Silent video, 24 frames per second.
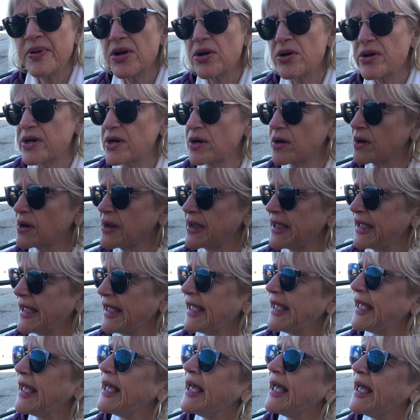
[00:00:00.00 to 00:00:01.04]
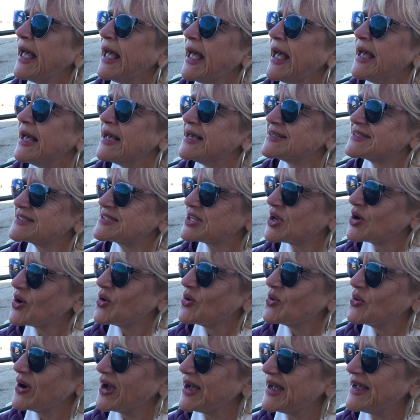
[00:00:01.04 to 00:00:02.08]
beer here.
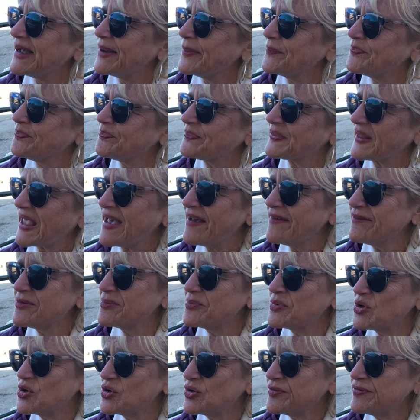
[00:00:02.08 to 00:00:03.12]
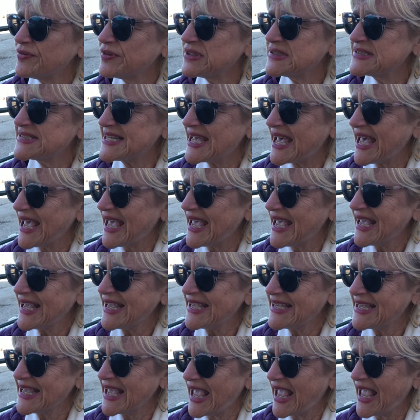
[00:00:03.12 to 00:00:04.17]
So have a beautiful
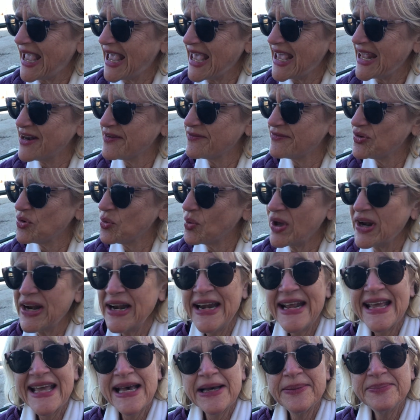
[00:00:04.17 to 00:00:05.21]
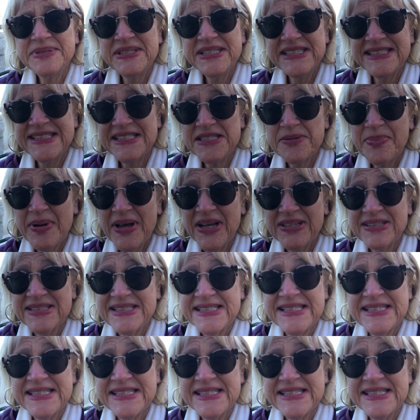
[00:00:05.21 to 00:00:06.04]
day, and if you want any updates about